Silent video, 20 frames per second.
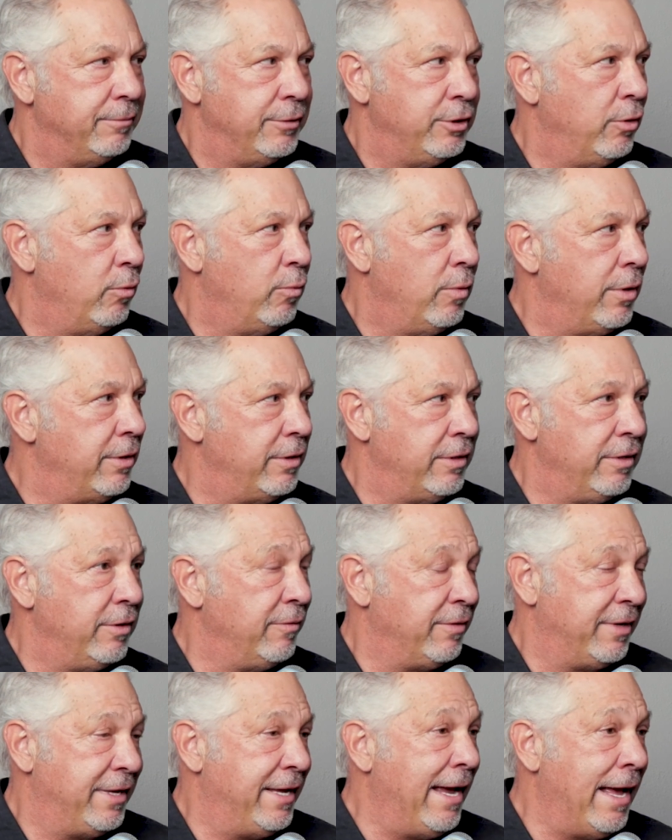whether
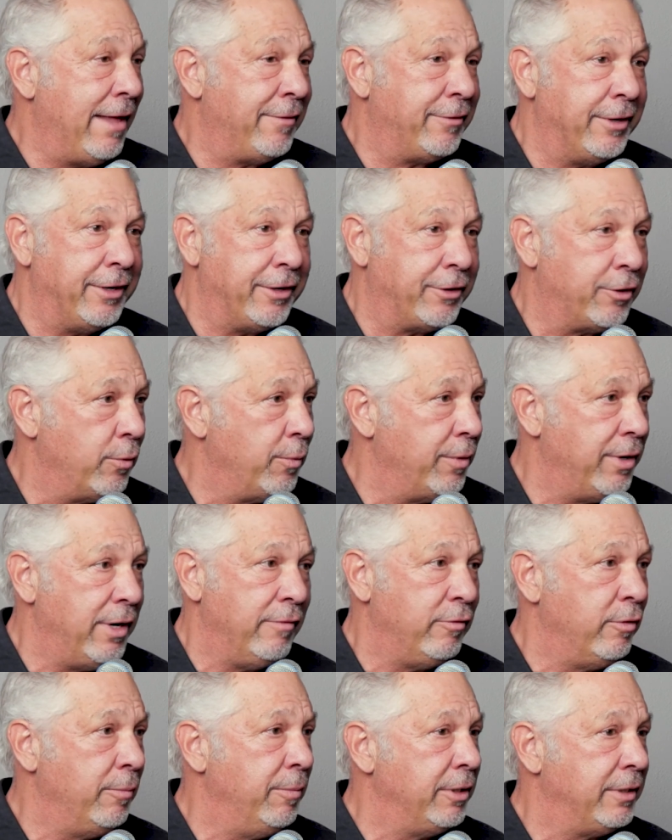either Catholic or
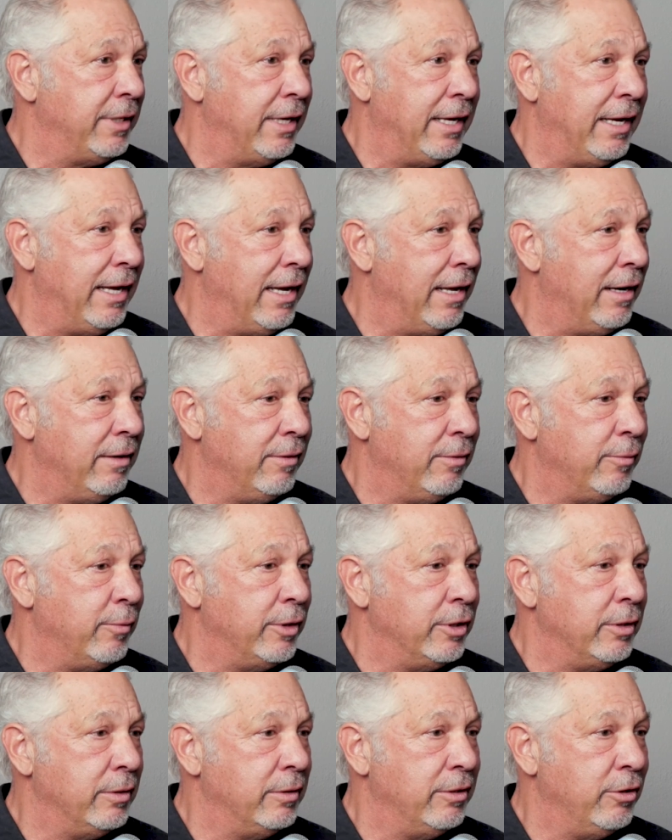whatever, but they had
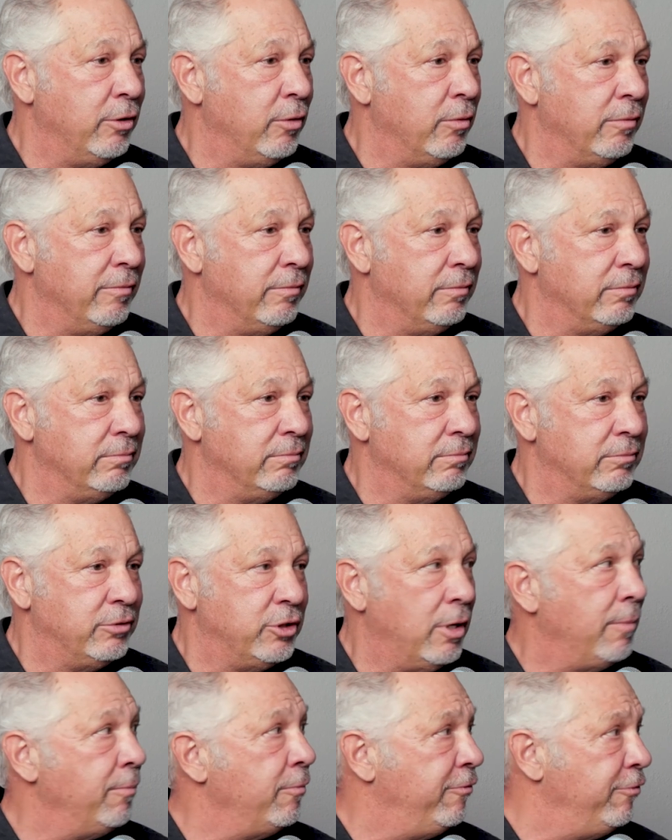
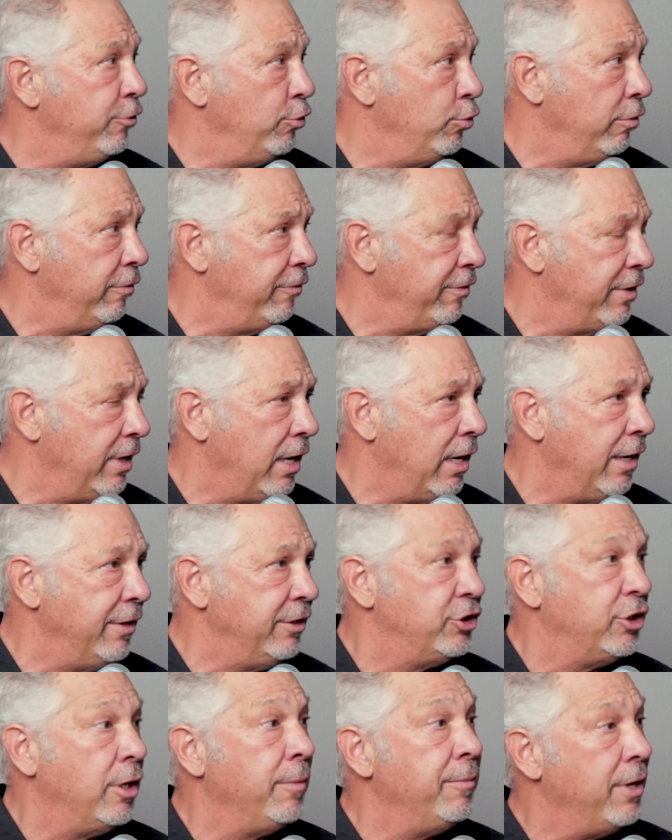some view of
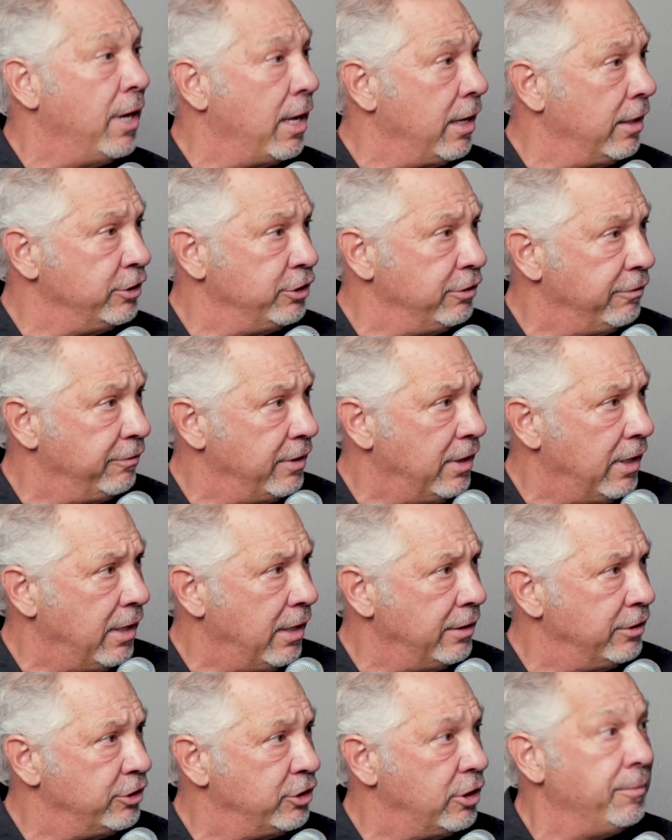God, some knowledge of
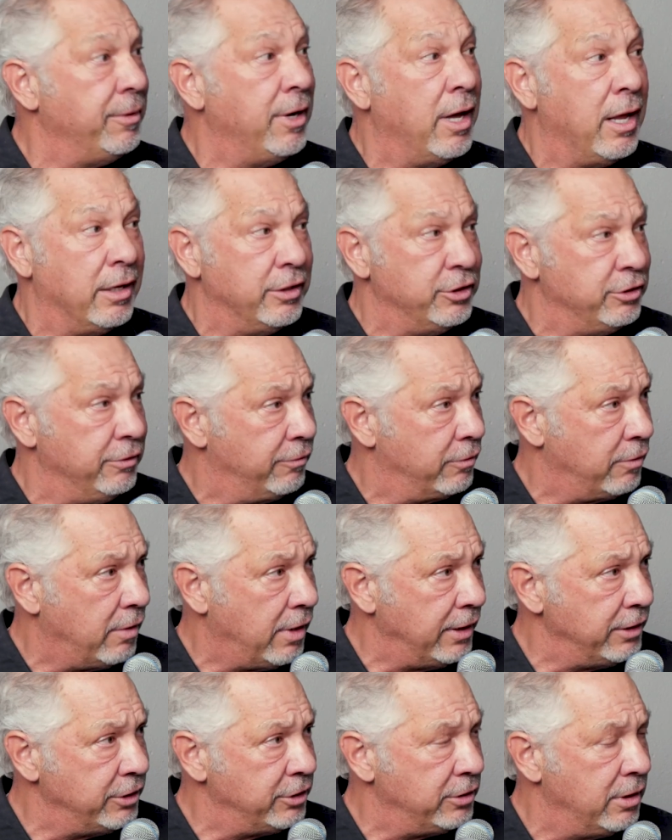God, some knowledge of
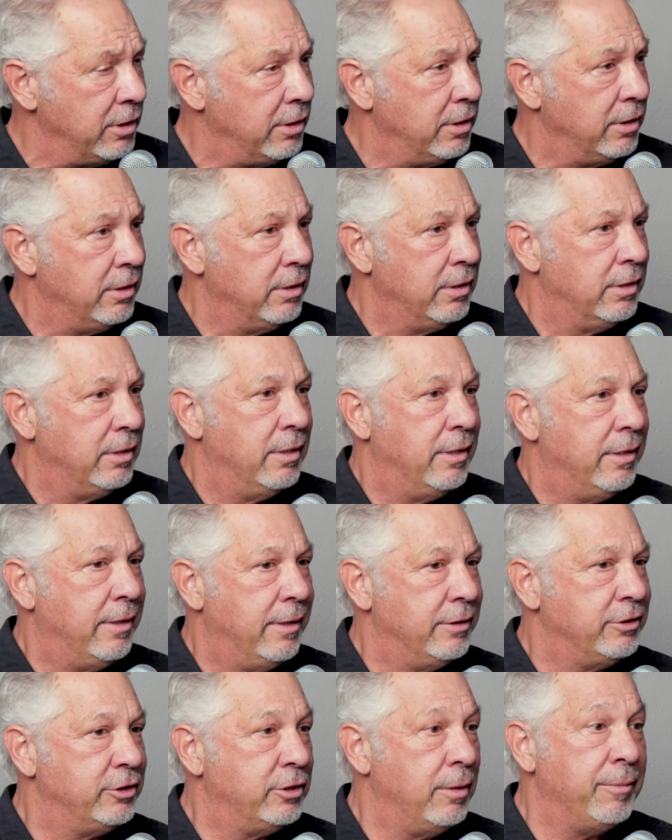Christ,
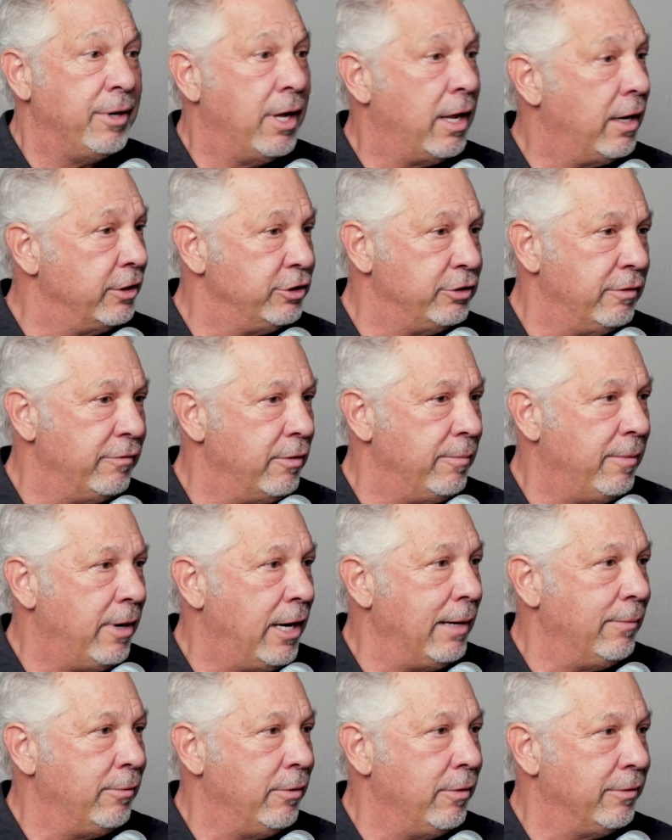some knowledge of the
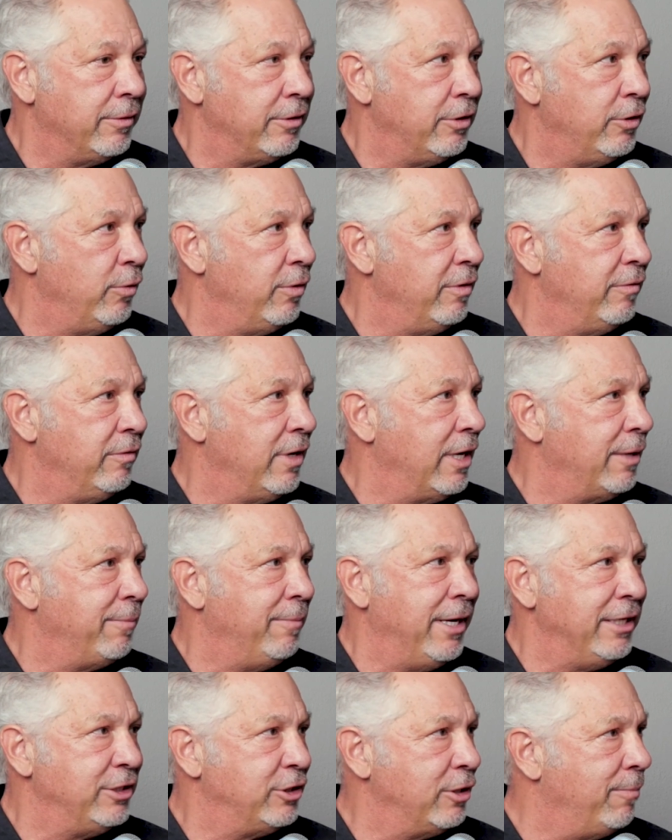Bible, even like
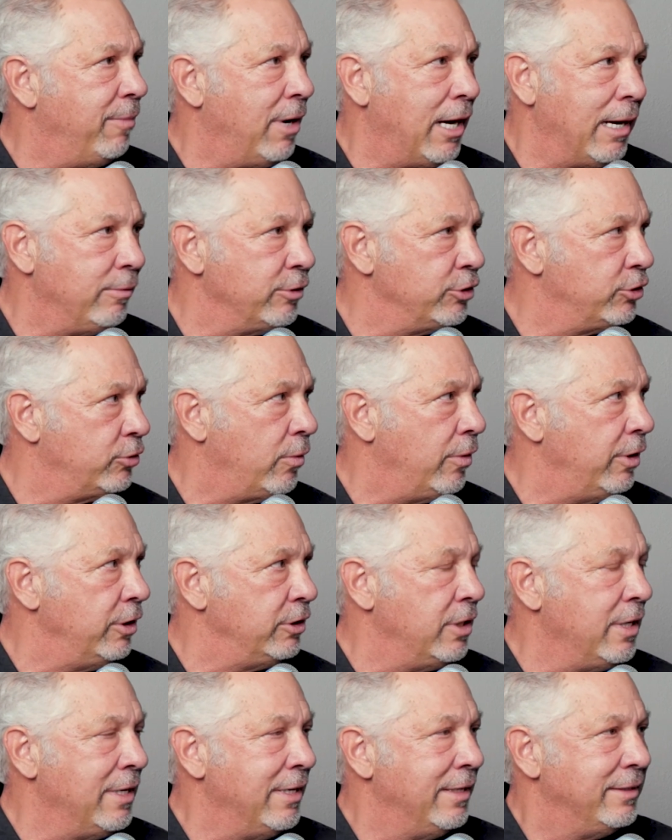basic Bible
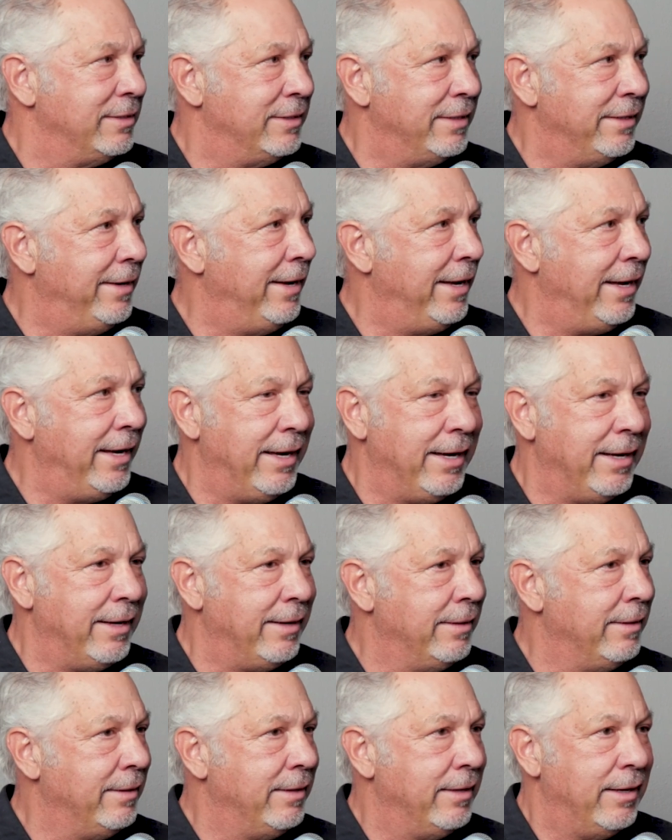stories.
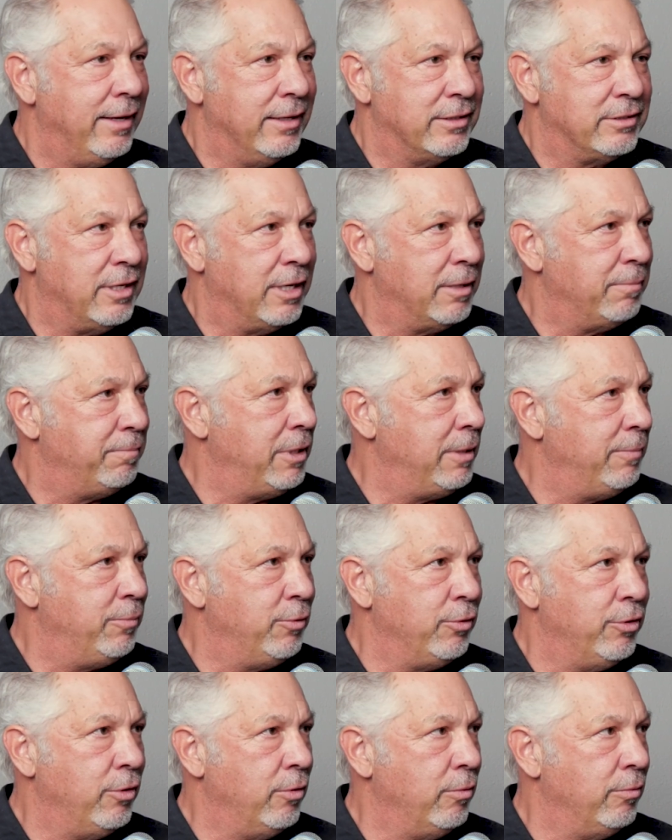Today, it's like
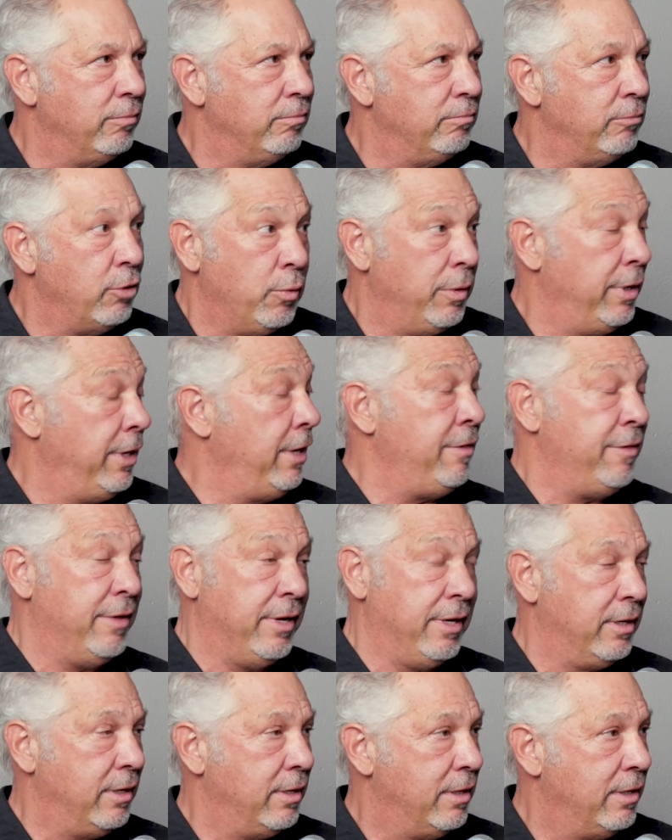people don't know
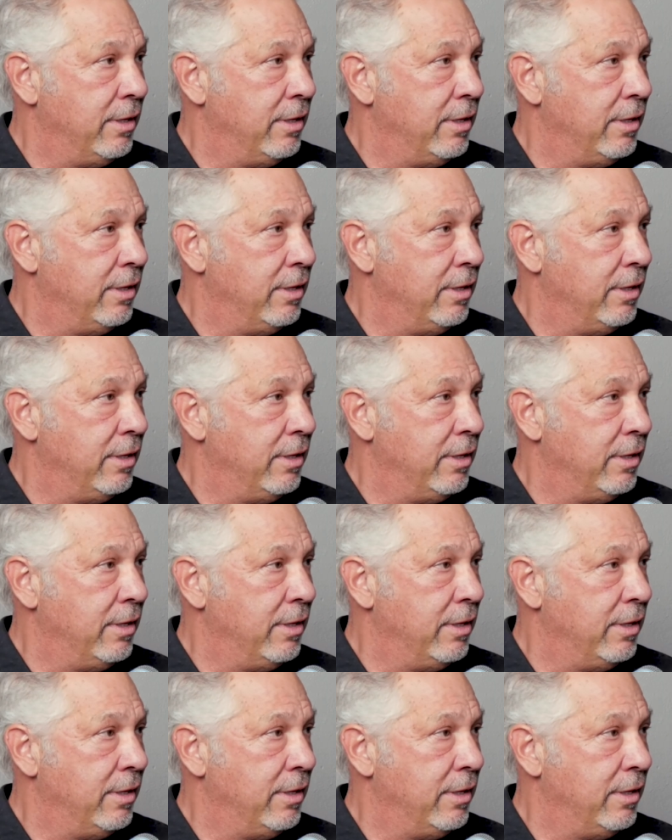anything.